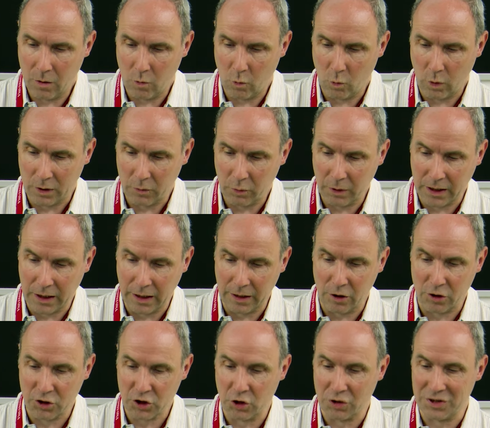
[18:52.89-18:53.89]
What we can
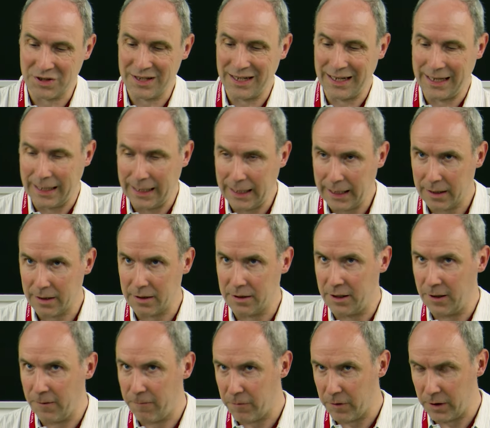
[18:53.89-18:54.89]
also see here
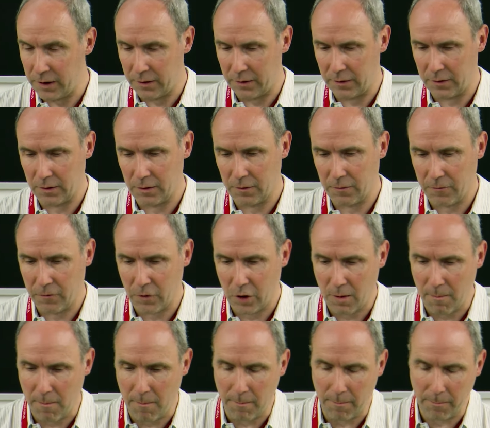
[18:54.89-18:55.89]
different
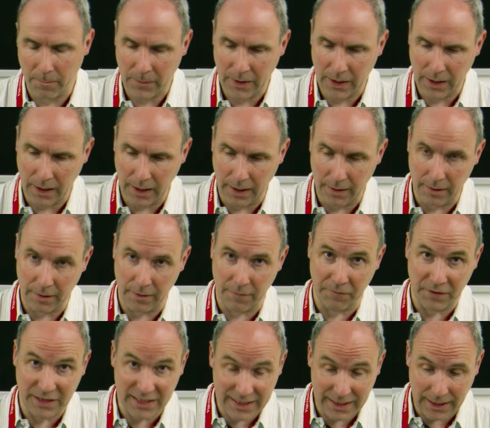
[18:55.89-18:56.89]
from a
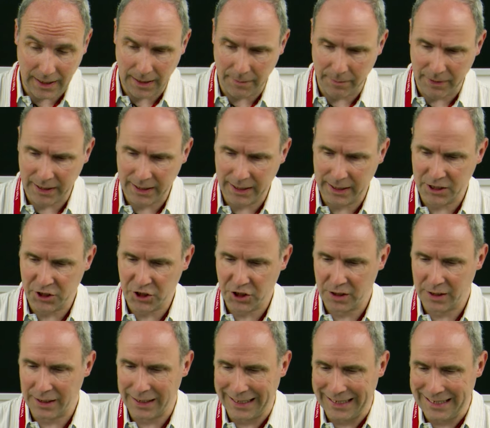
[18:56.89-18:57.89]
VCL
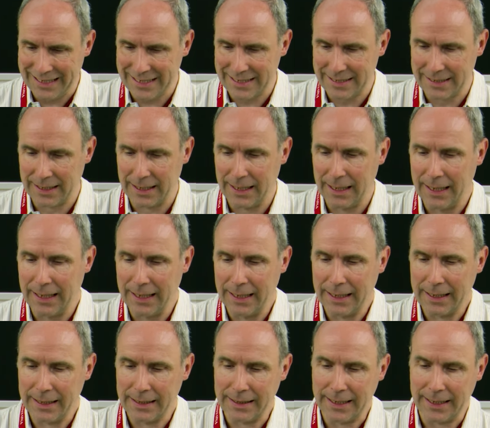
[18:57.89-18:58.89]
application is
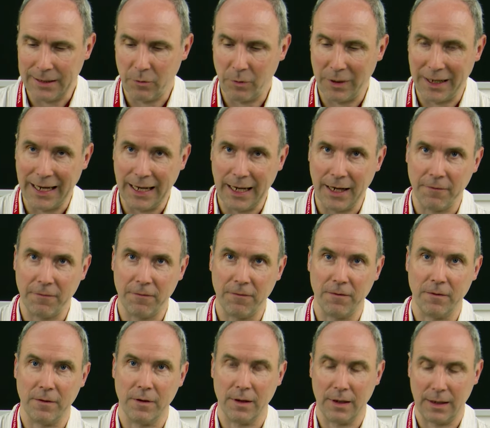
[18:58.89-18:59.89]
that we
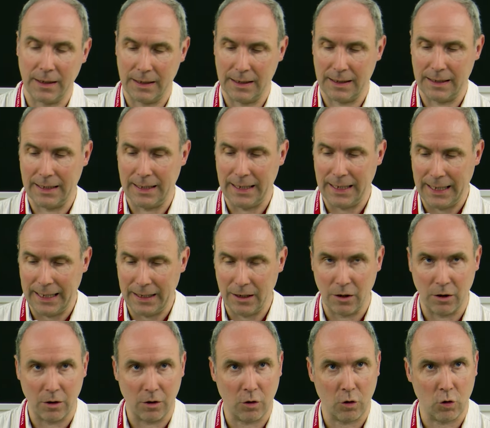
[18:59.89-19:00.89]
have,
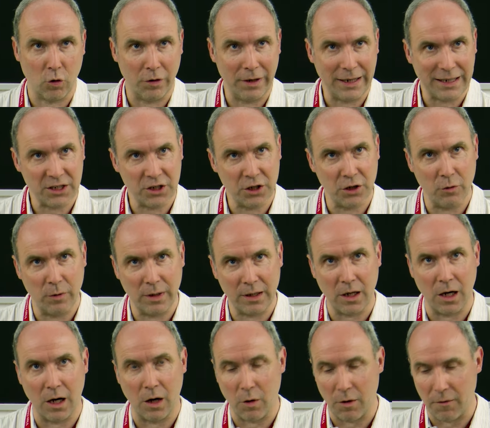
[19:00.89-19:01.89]
in connection with
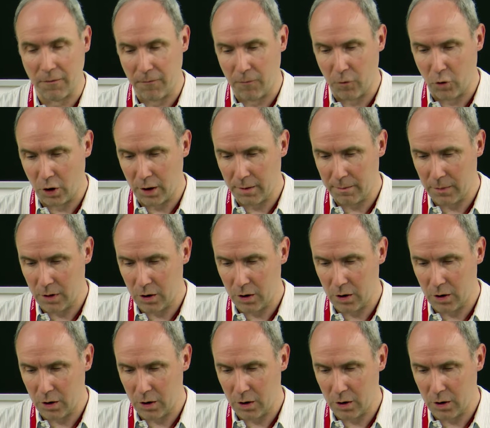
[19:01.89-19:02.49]
our form,